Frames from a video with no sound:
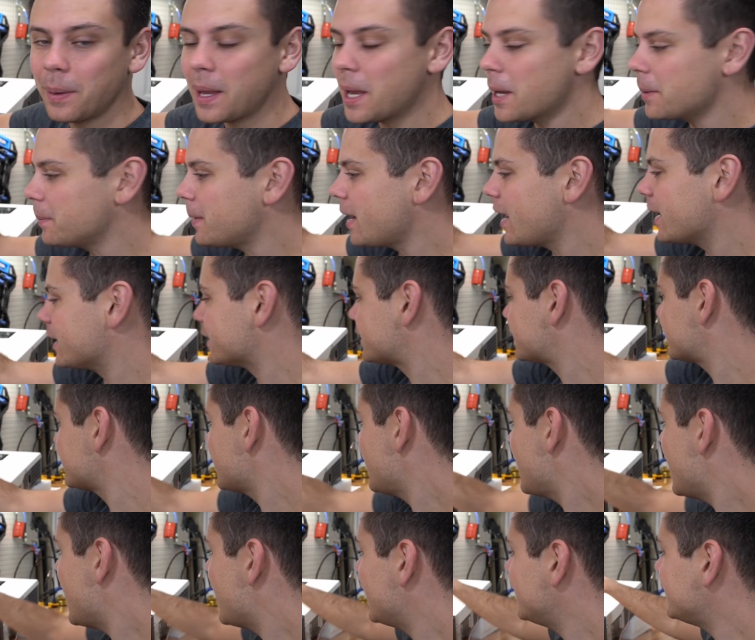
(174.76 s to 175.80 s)
B M S.
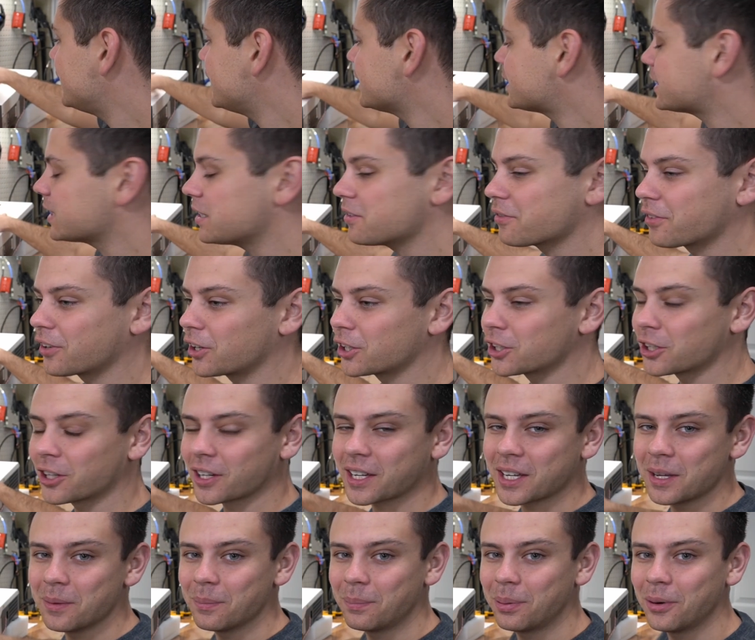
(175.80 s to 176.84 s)
And this inverter
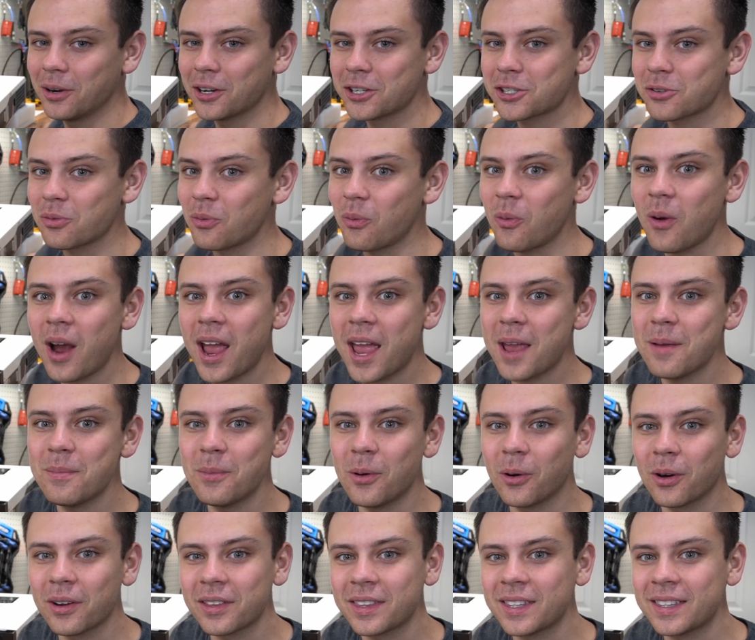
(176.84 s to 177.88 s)
can push way
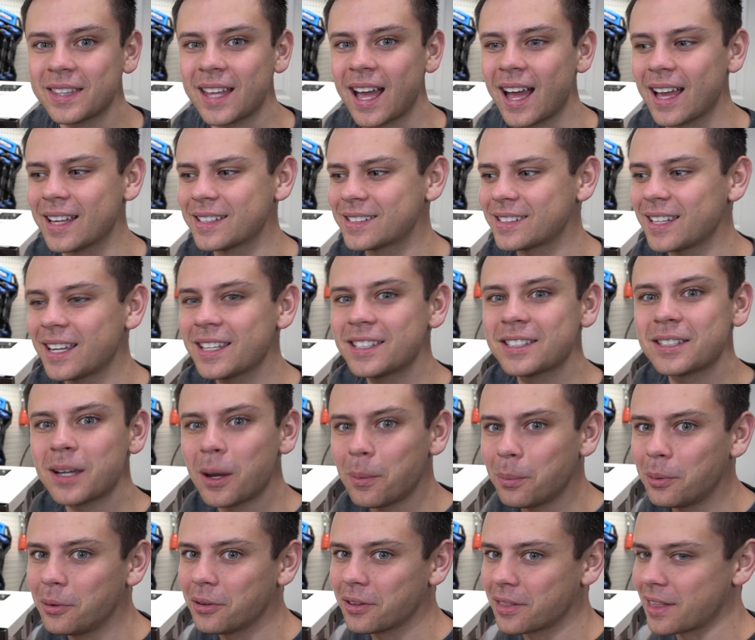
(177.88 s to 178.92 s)
more than that. It's like
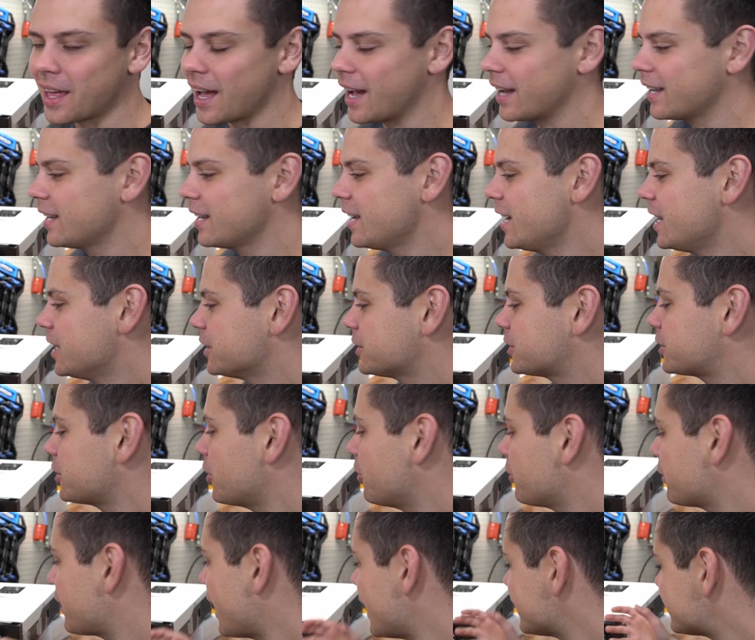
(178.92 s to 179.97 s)
double that.
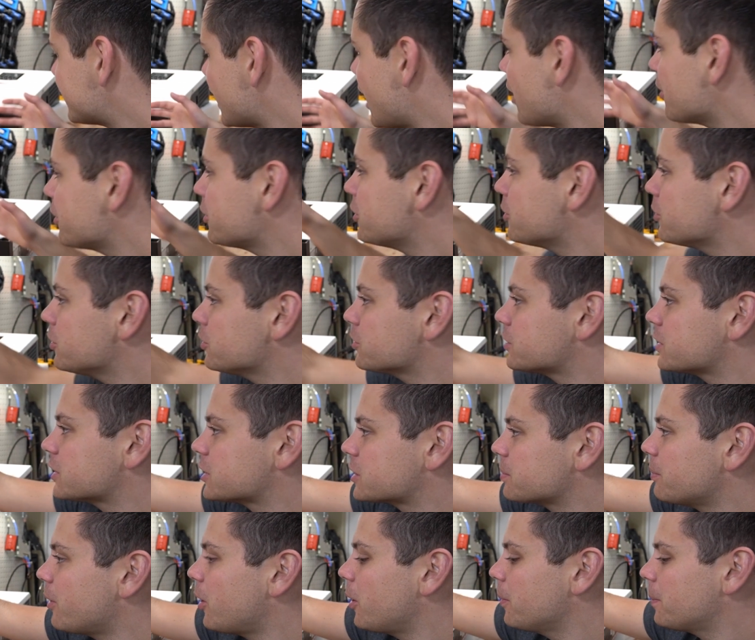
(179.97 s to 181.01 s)
So that's how you use a
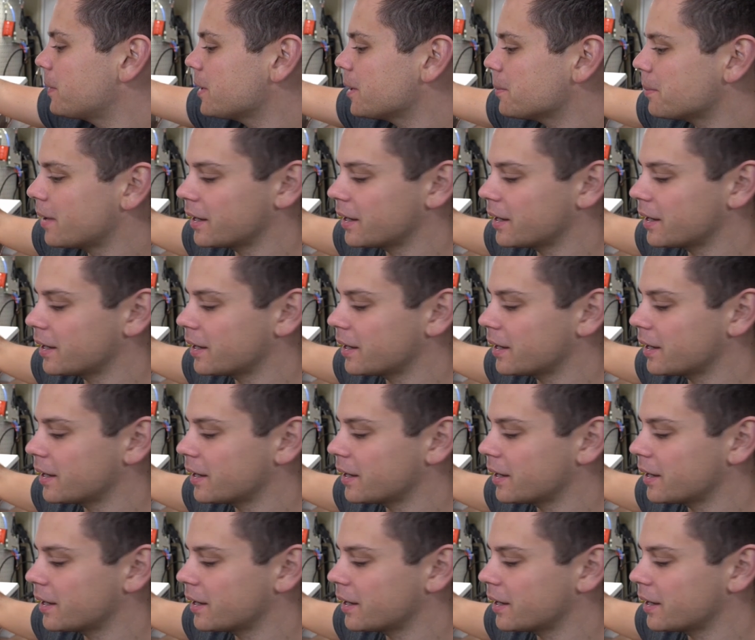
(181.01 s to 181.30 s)
small B M